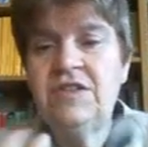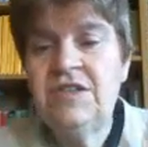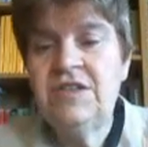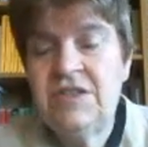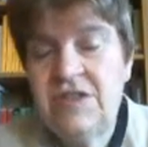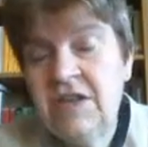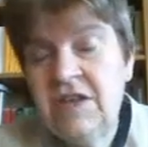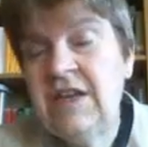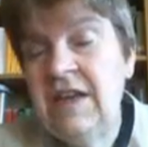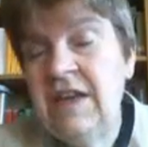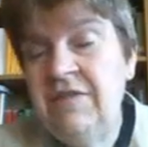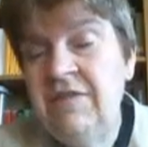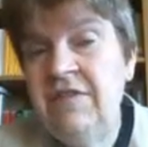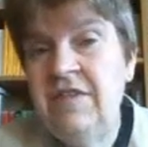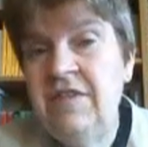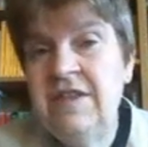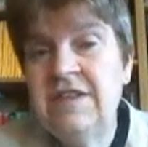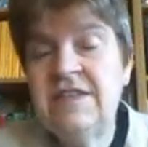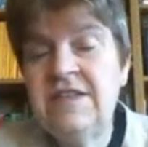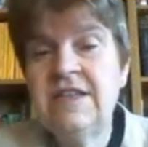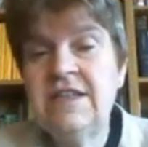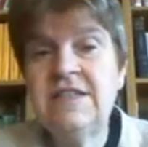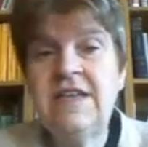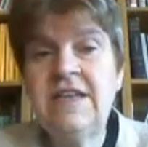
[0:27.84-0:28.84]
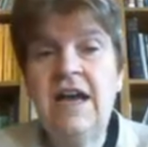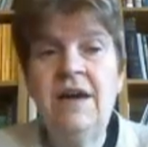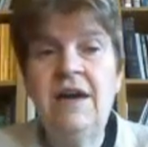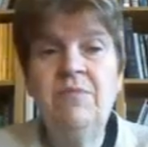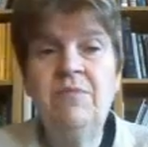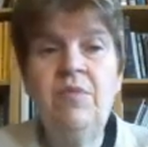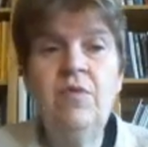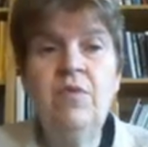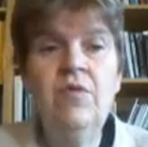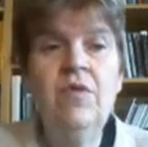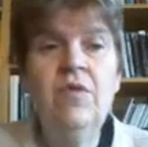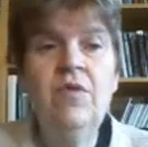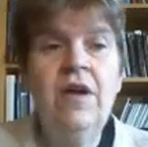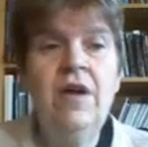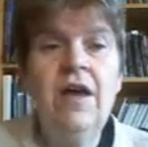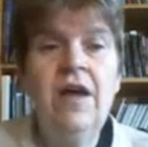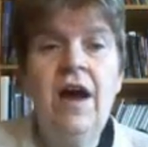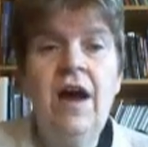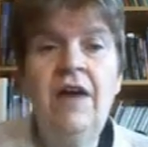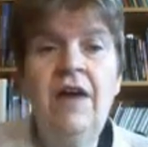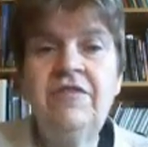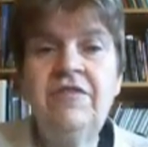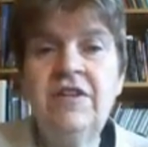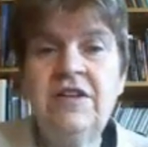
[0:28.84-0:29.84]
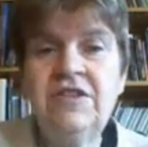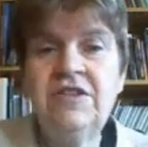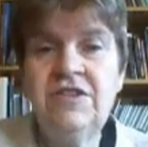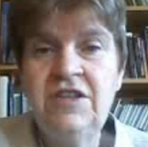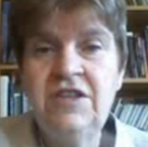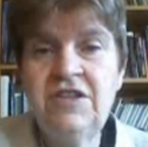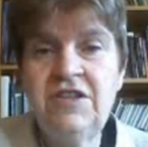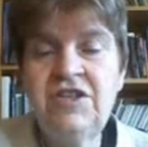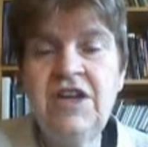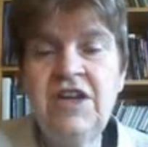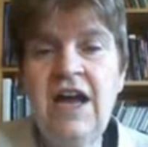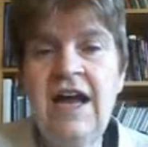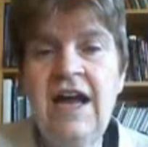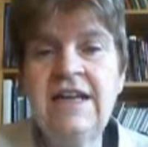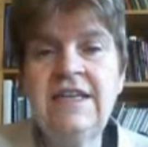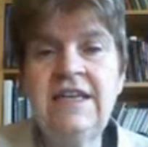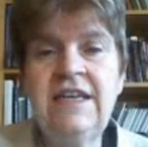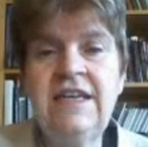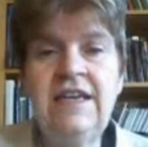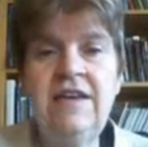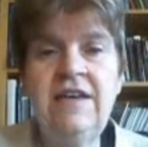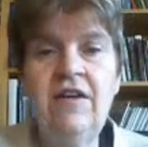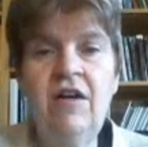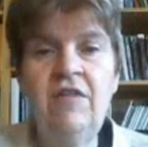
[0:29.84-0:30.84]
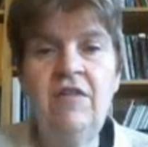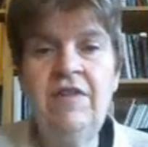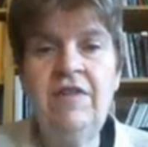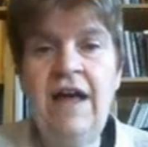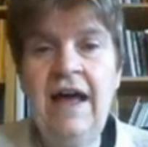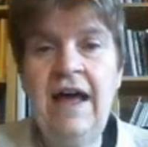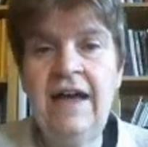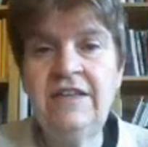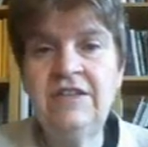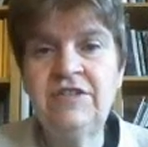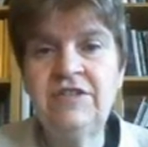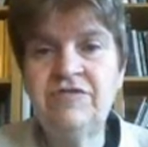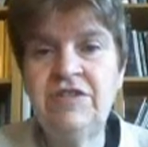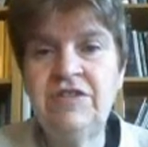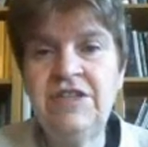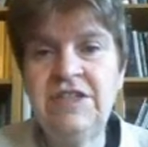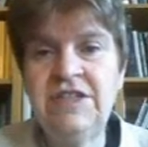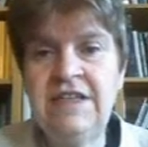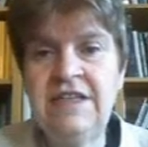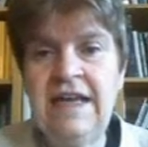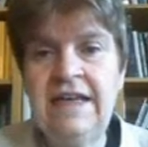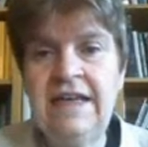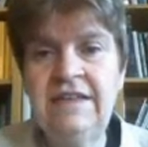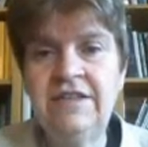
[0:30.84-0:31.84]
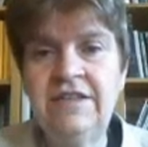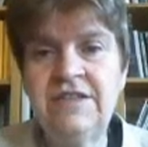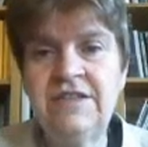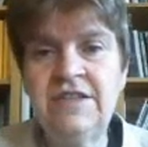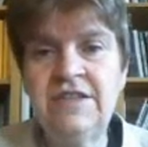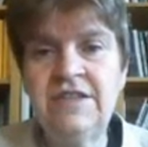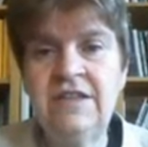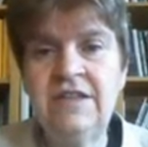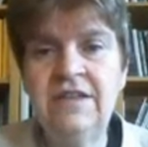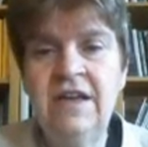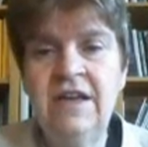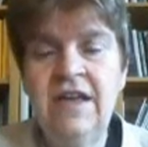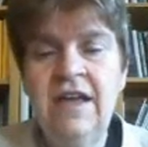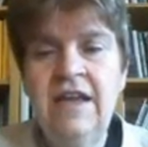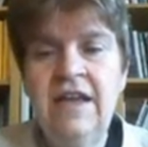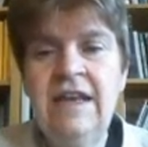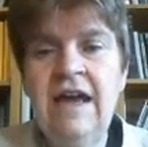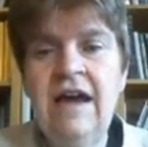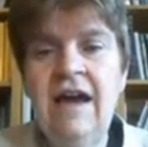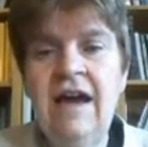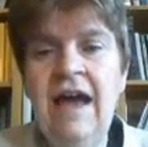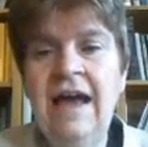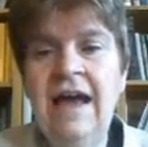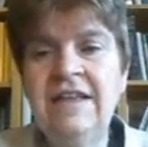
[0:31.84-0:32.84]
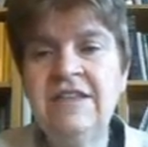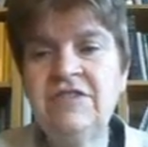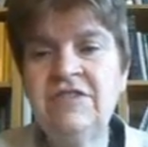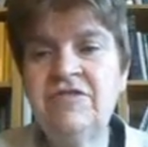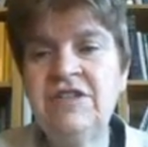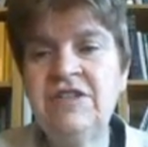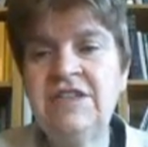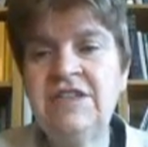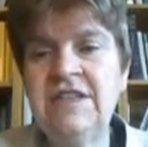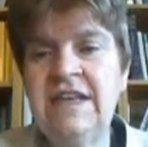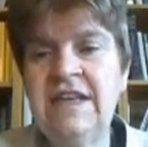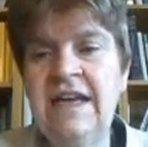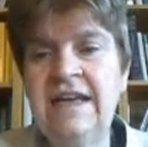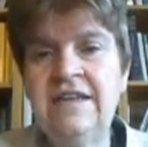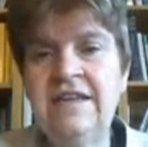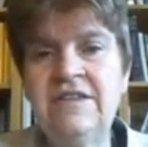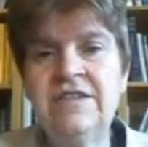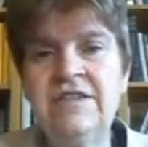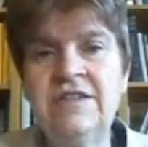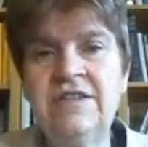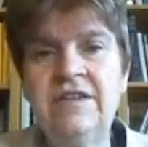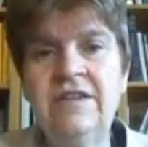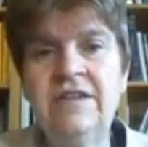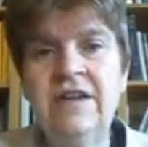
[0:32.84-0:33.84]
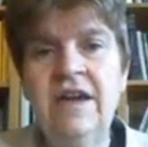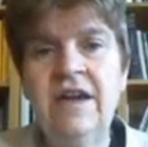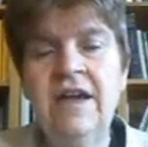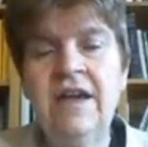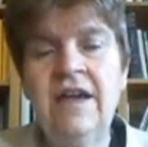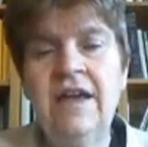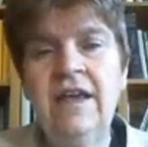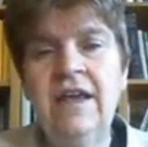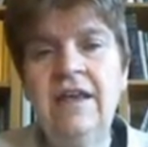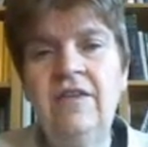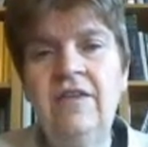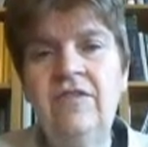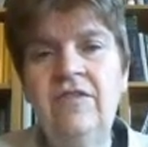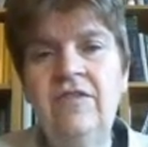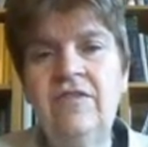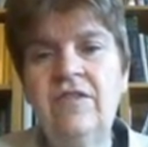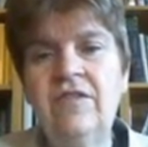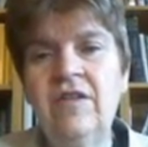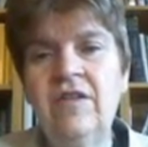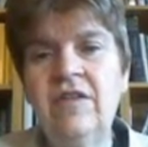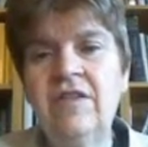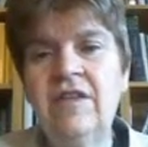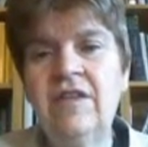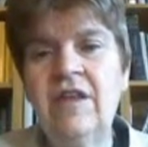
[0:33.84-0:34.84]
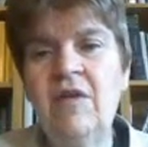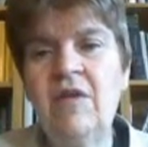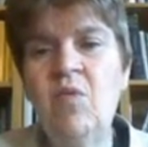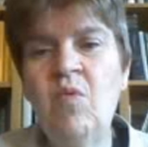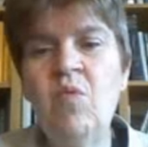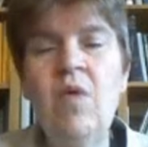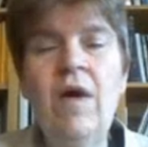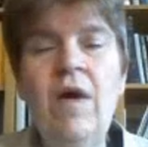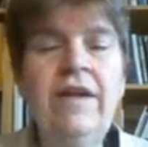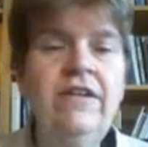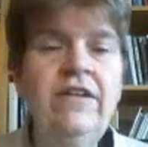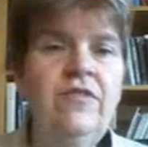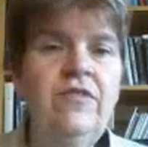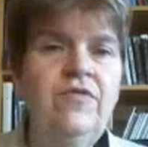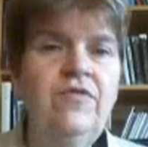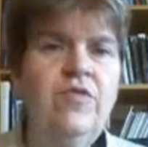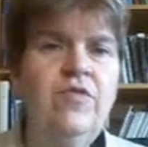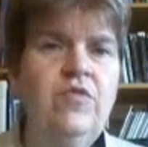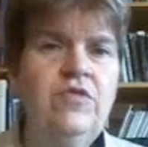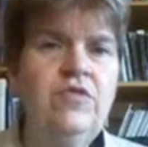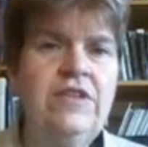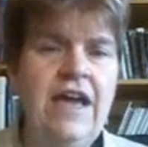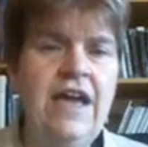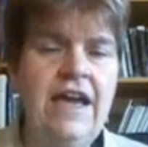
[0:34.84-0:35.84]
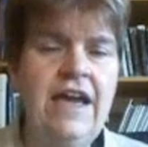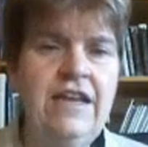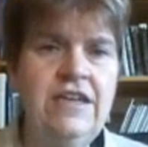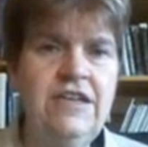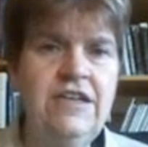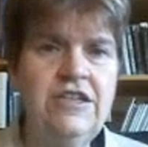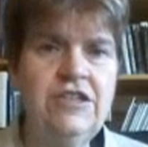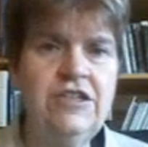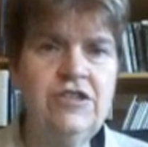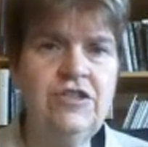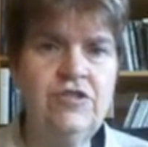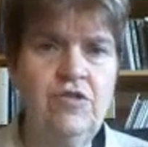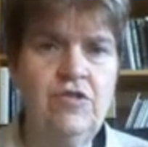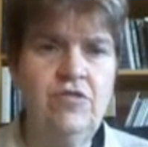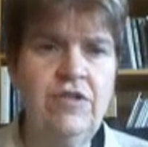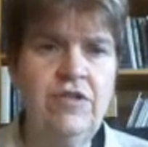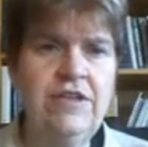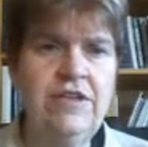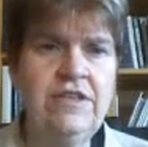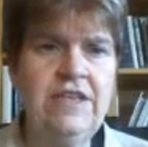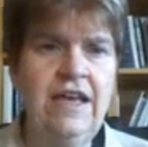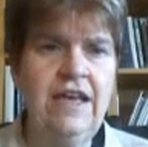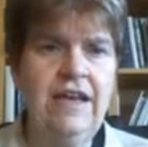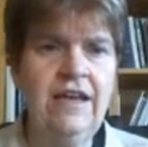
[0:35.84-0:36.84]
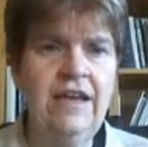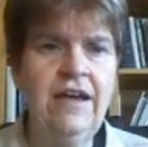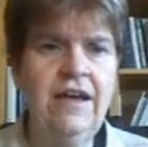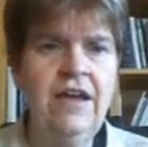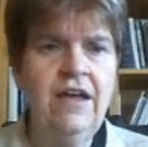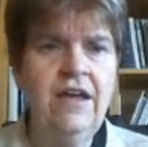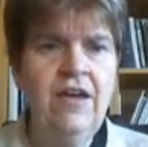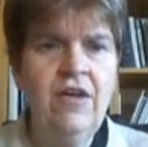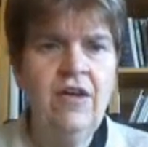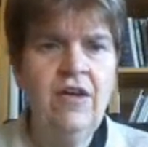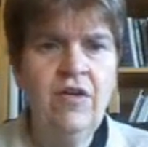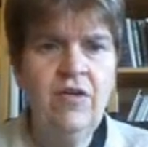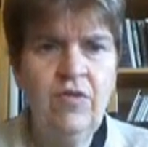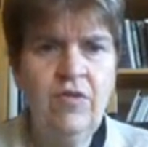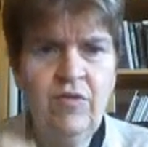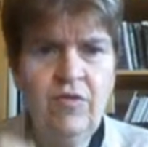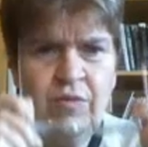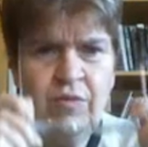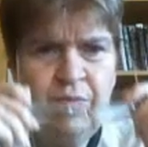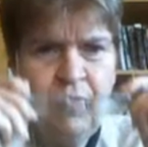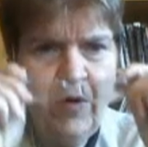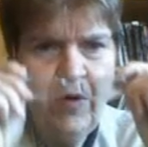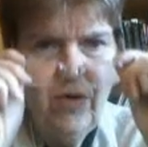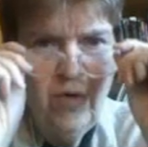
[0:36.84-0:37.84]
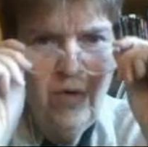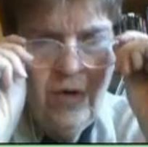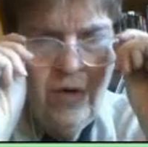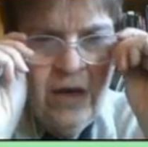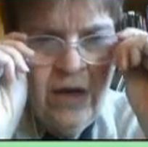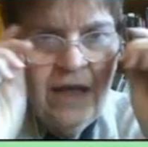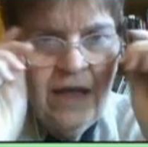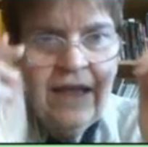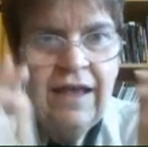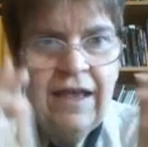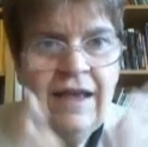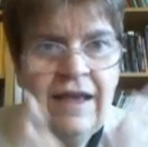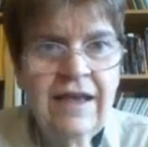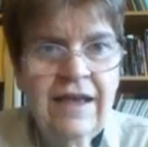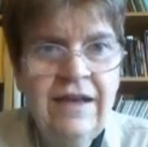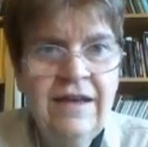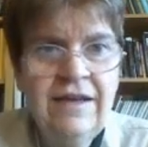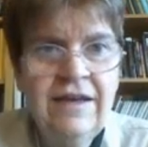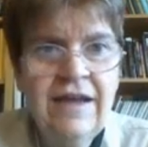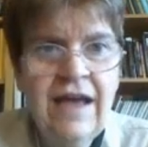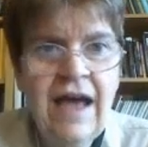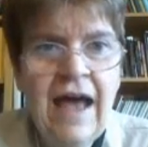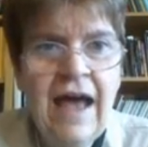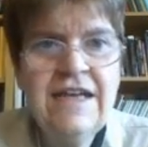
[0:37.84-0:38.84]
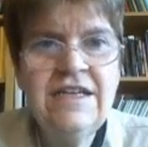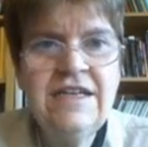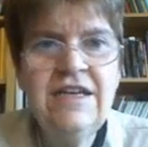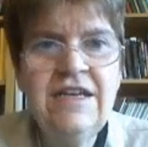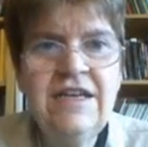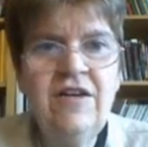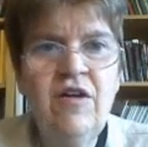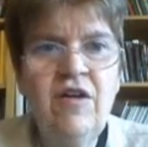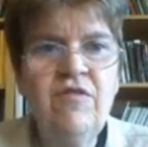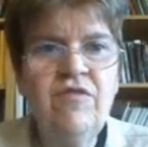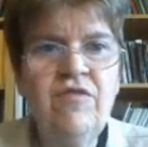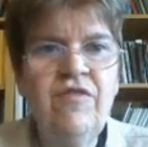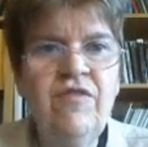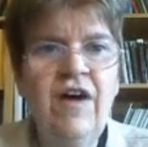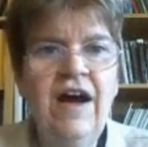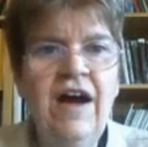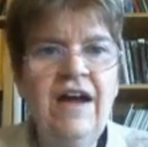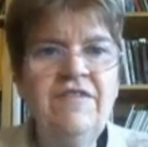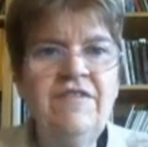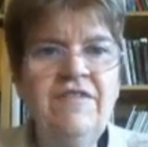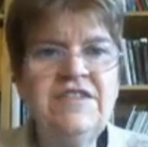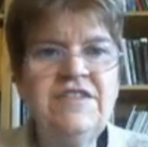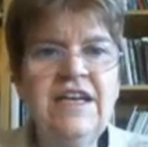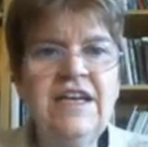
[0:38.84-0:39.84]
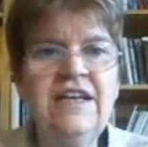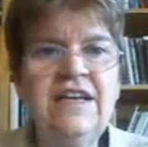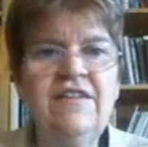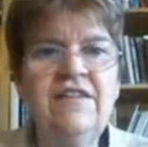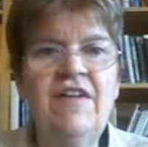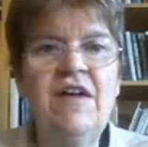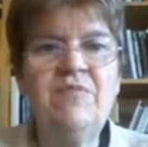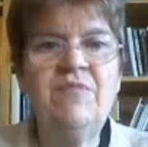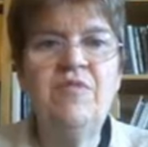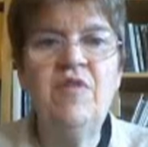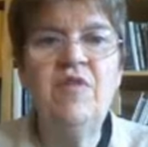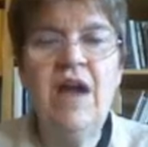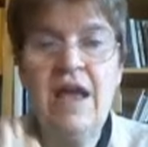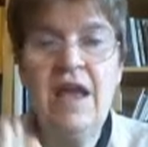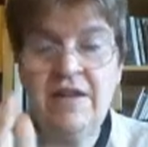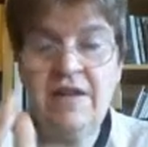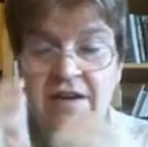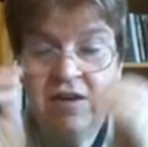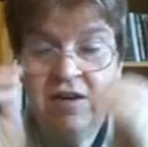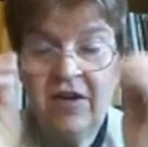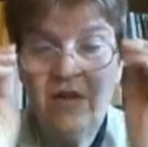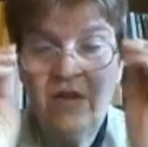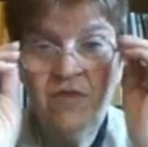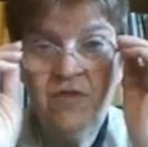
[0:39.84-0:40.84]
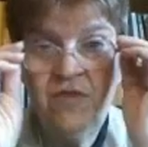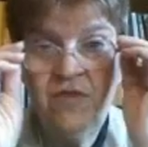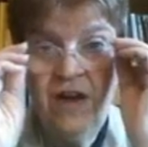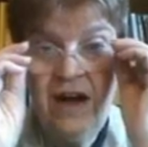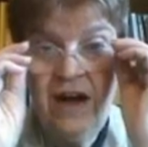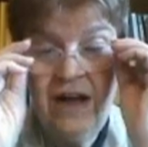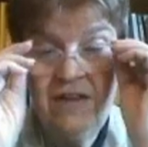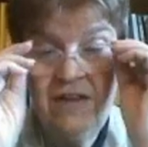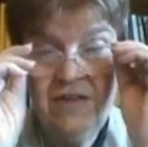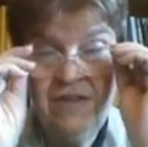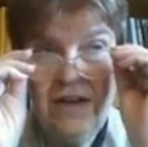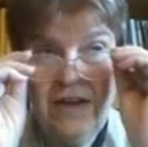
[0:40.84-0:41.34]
To give you this example, I've got the chart here of Hans Christian Andersen. Now, Hans Christian Andersen is that wonderful Danish storyteller who was born in 1805, 2nd of April 1805.